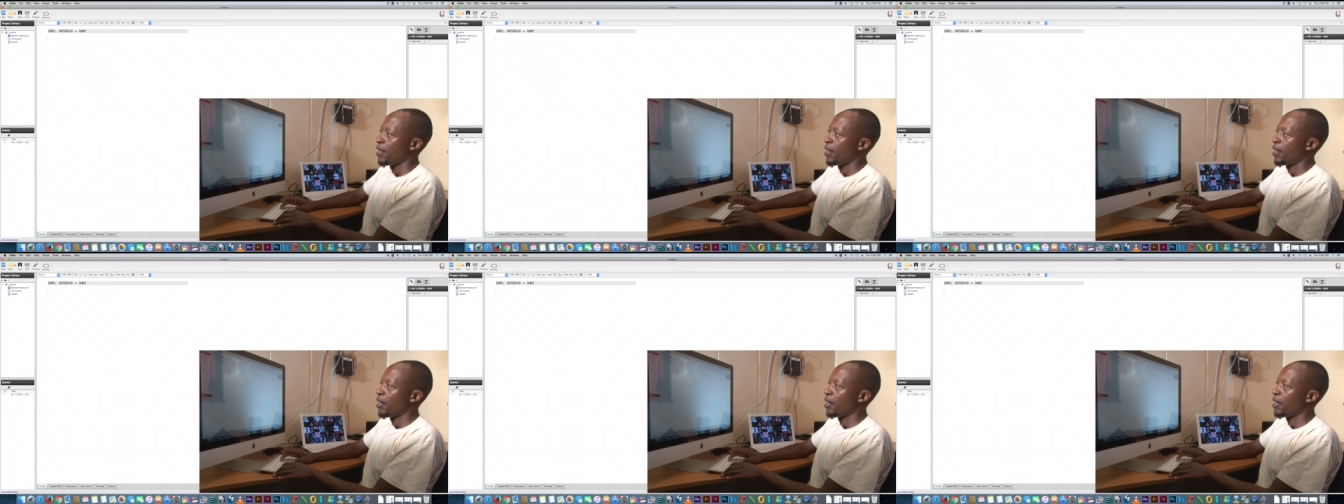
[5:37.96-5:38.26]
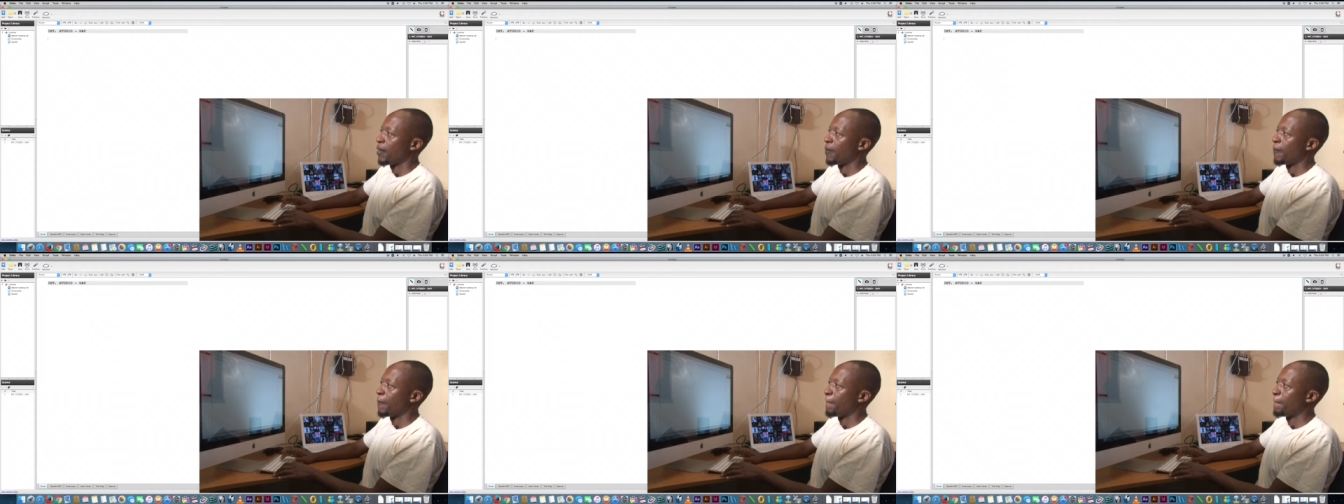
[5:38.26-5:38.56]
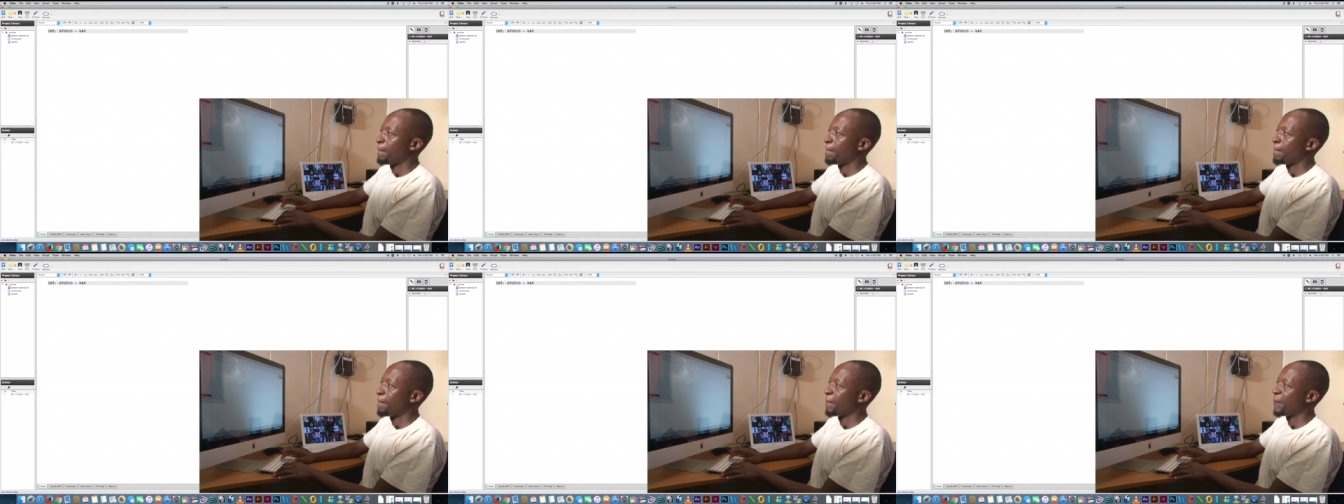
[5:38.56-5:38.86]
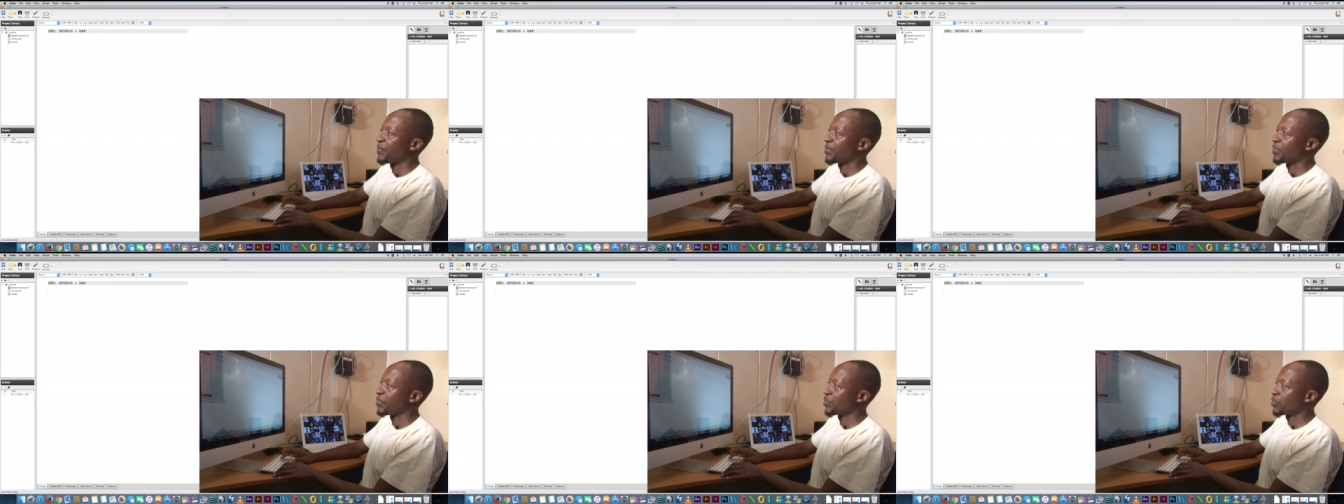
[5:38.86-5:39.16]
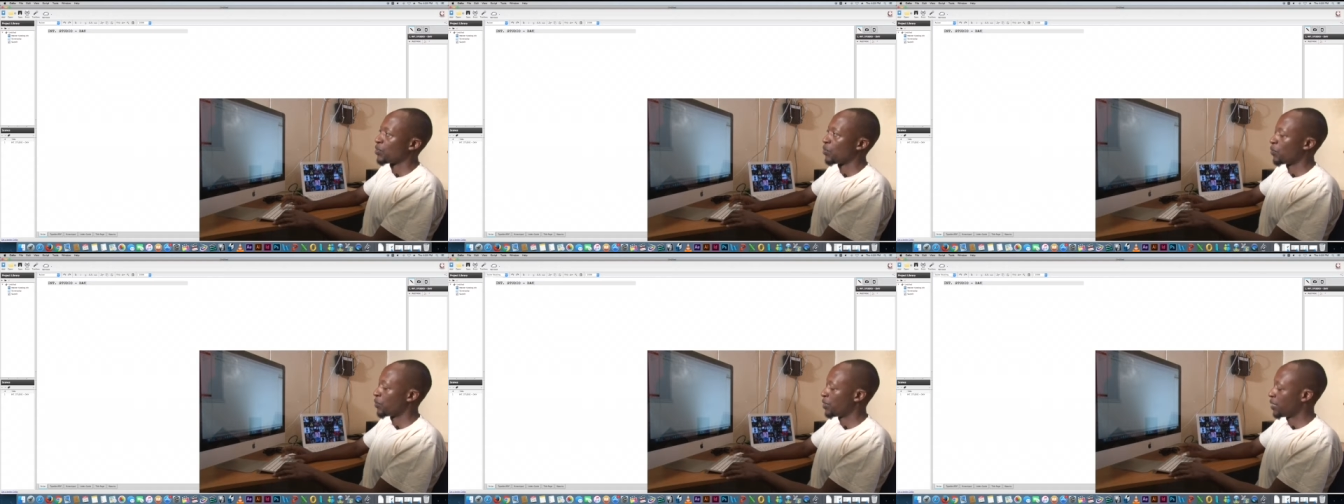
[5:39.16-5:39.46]

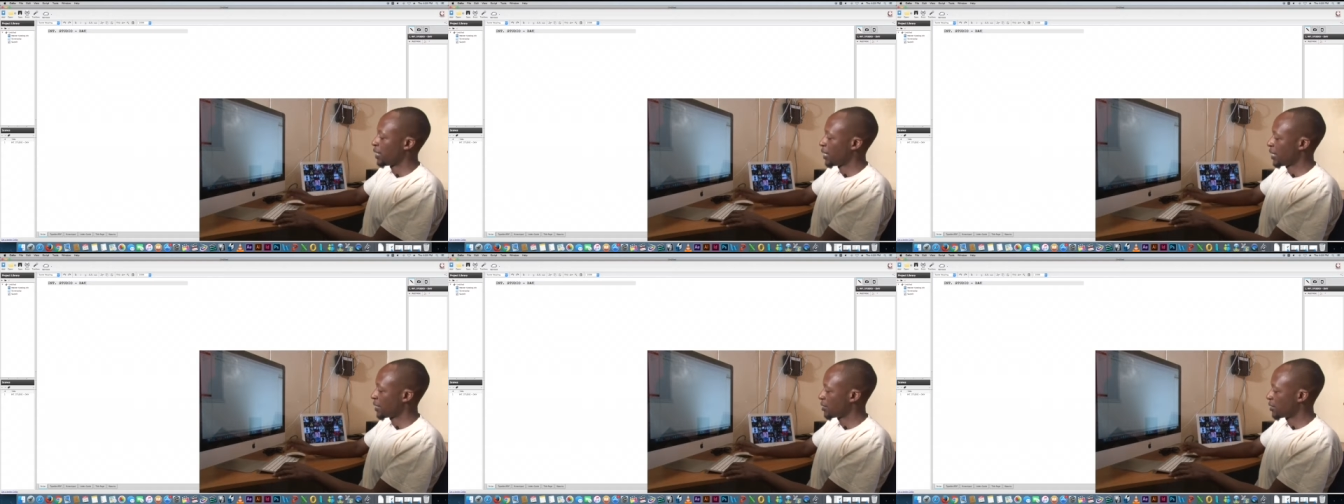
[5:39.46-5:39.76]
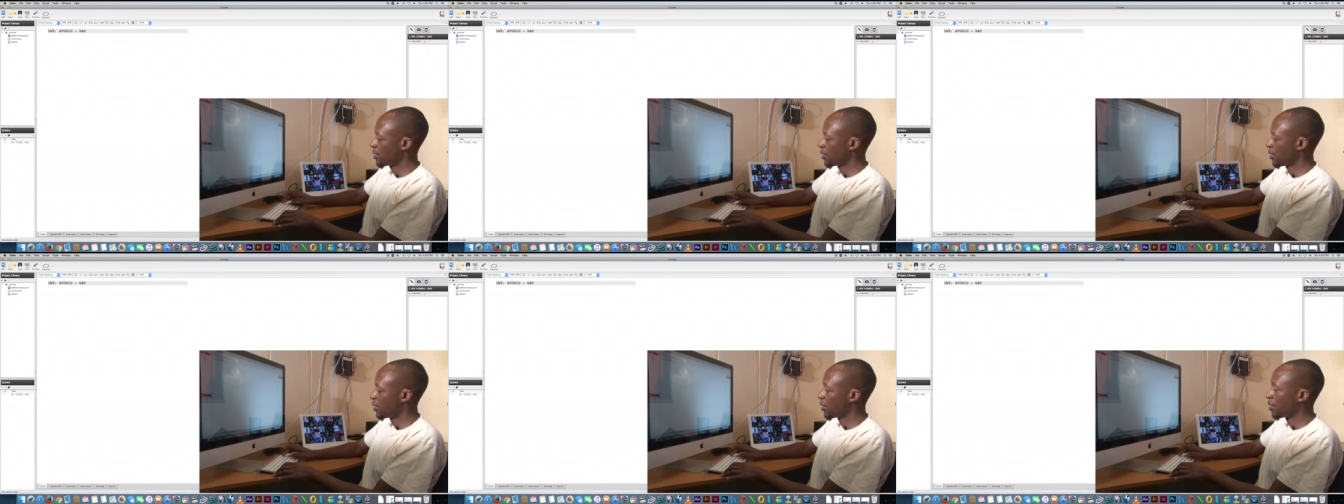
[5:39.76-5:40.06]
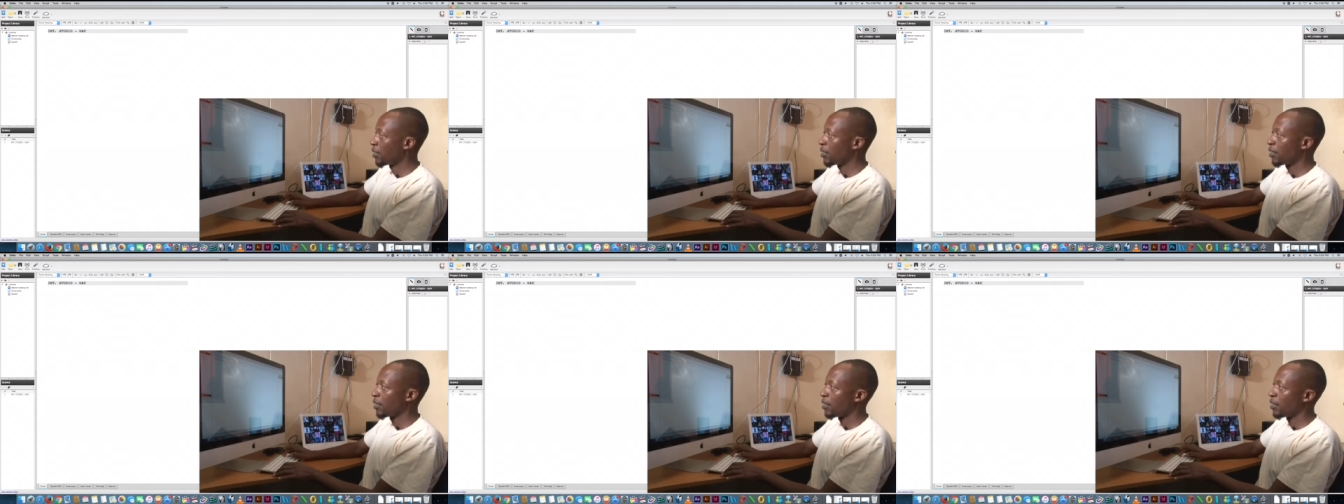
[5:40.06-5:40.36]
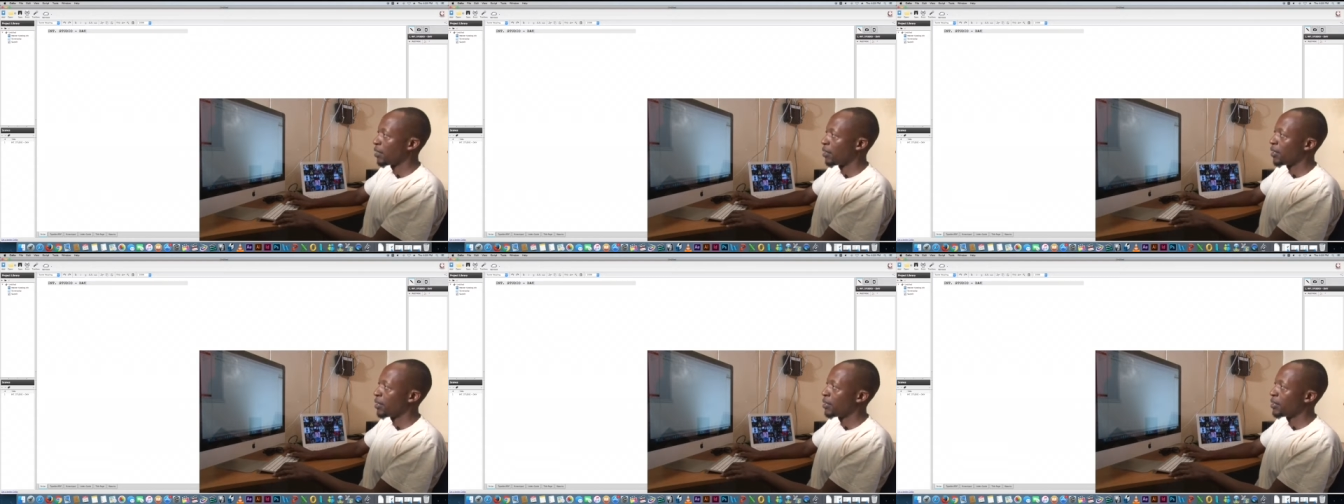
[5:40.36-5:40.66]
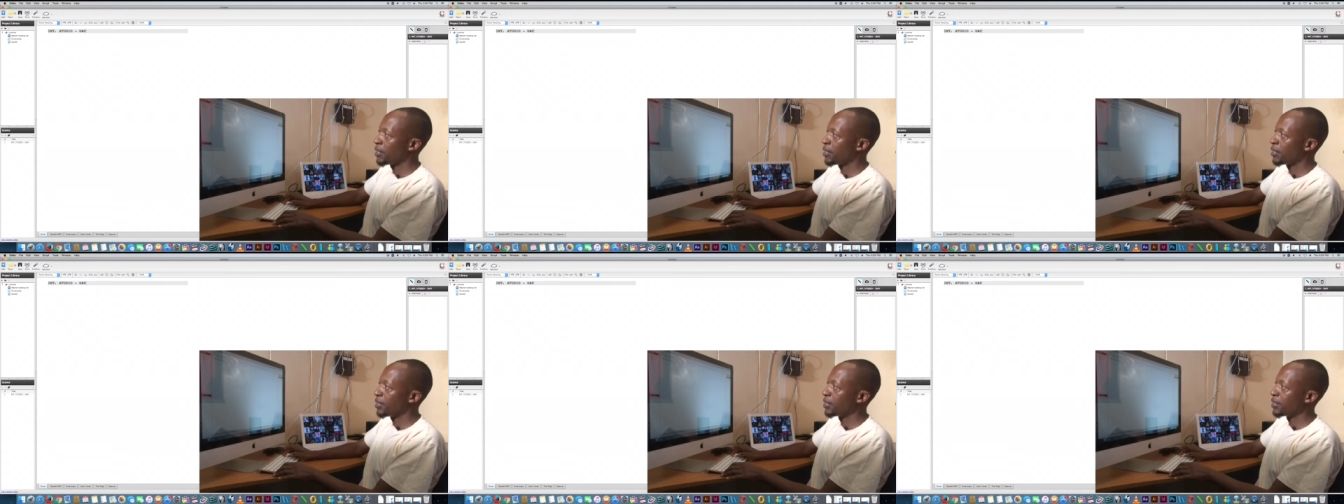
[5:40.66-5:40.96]
So the next thing
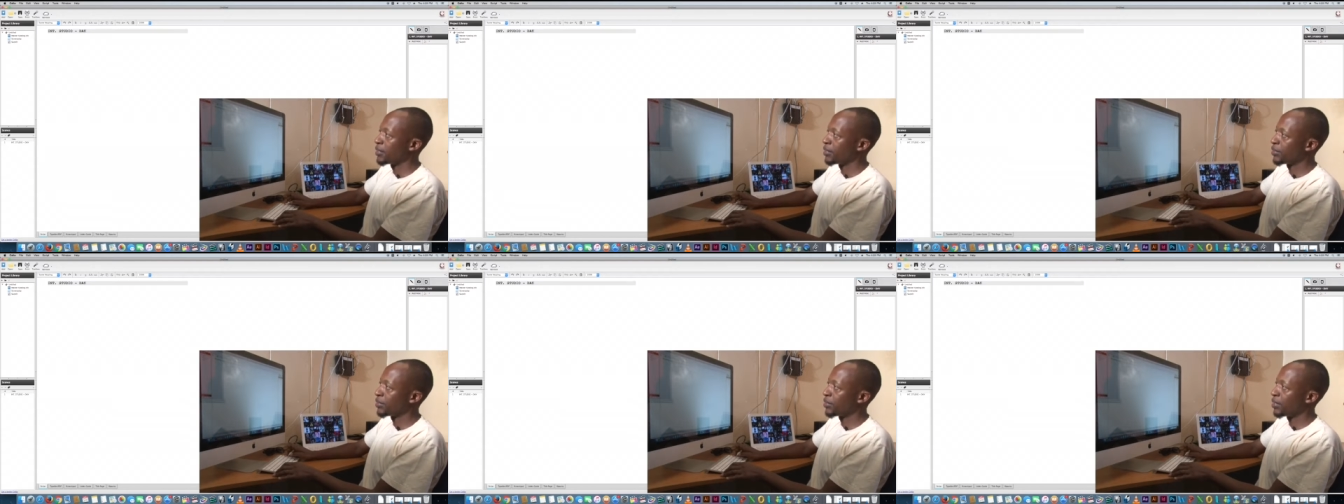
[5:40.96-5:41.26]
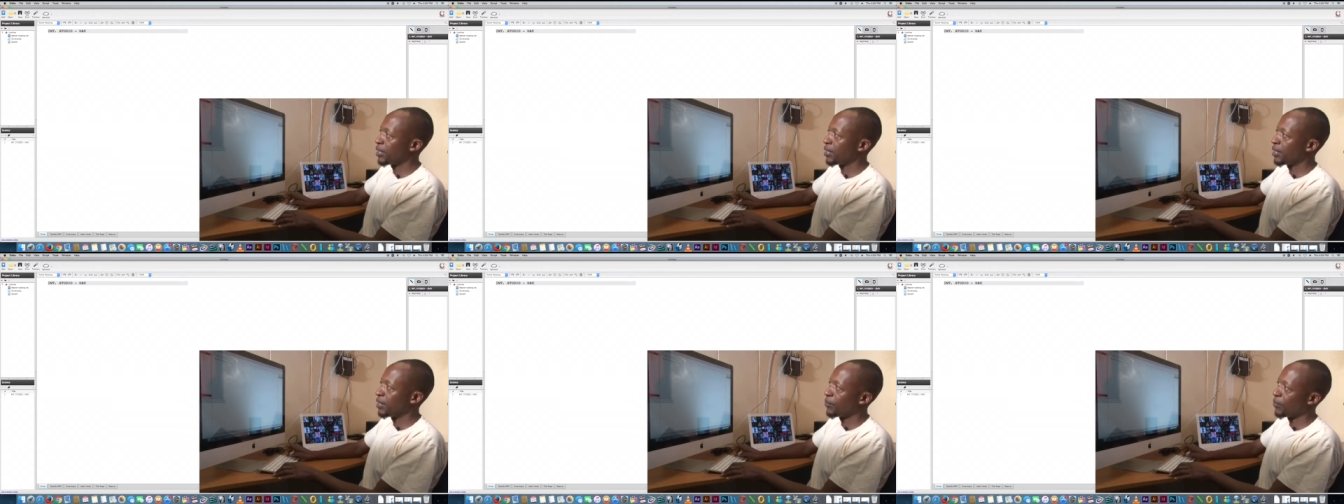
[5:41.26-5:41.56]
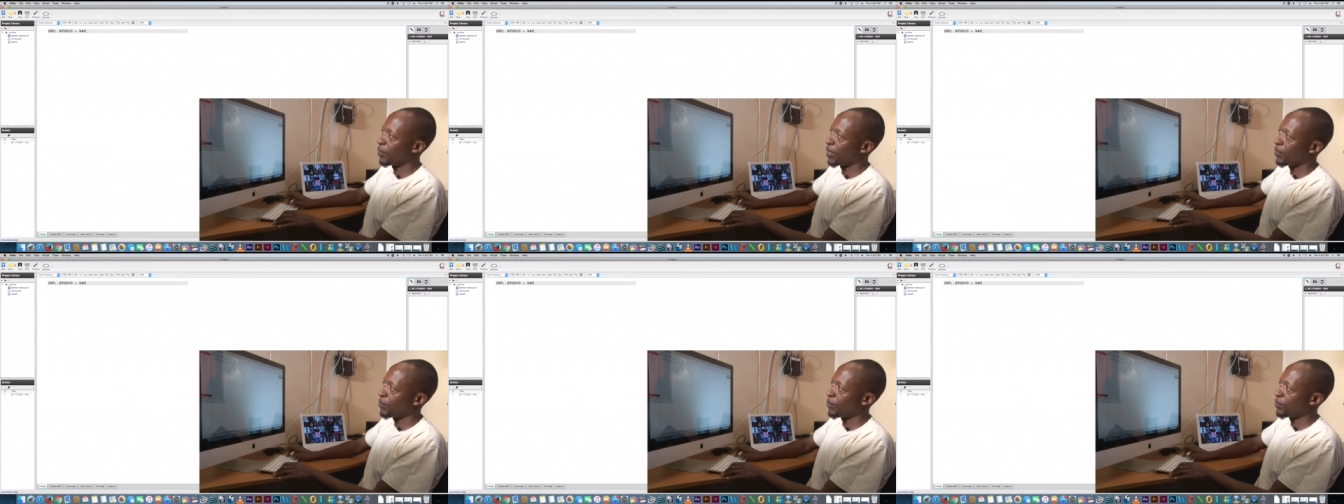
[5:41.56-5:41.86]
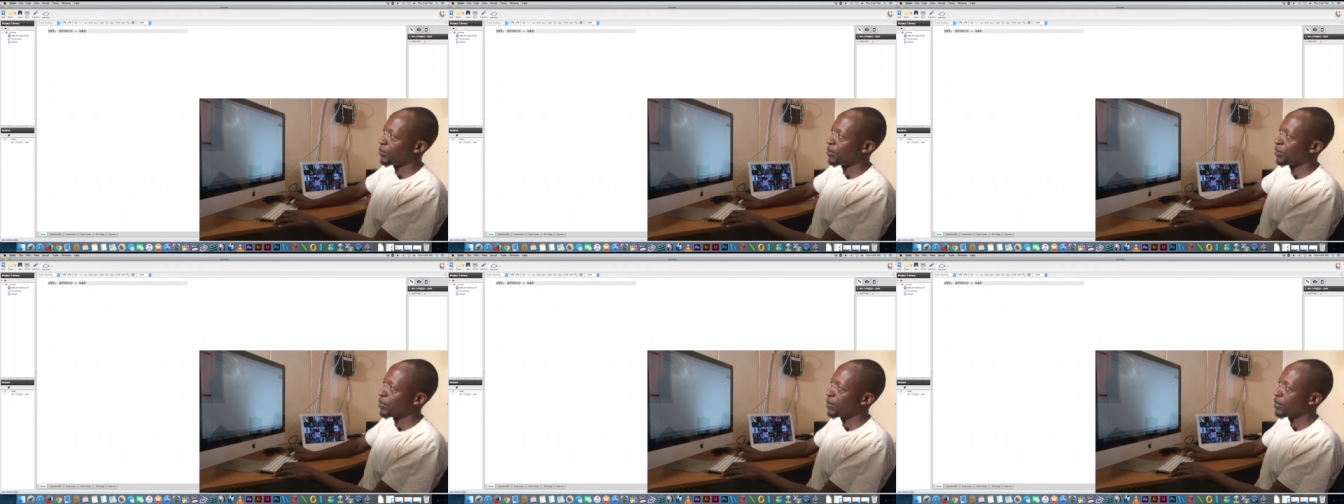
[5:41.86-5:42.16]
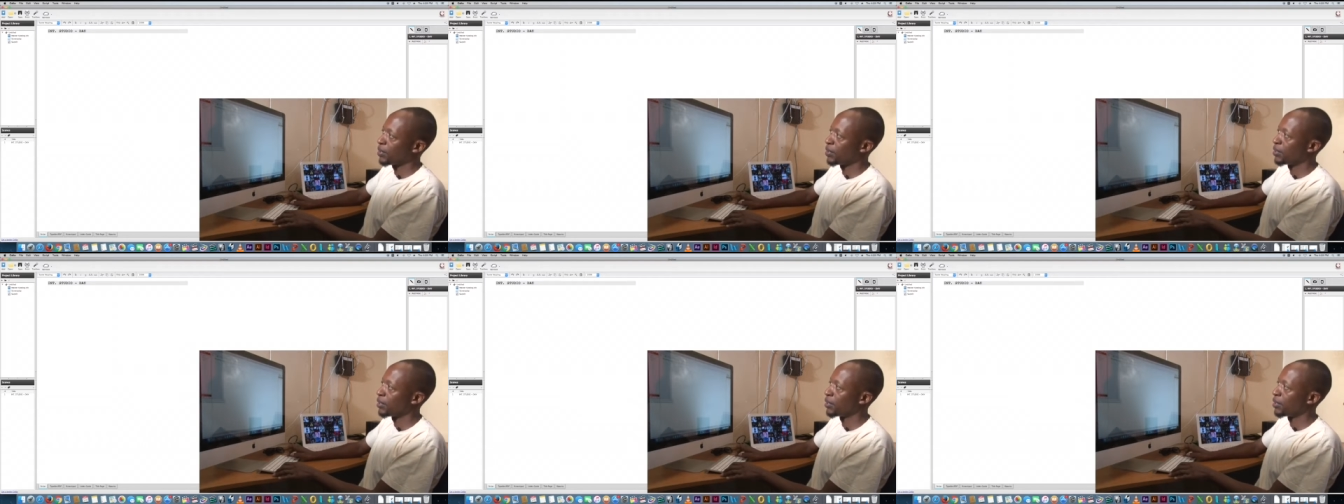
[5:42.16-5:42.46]
is we are on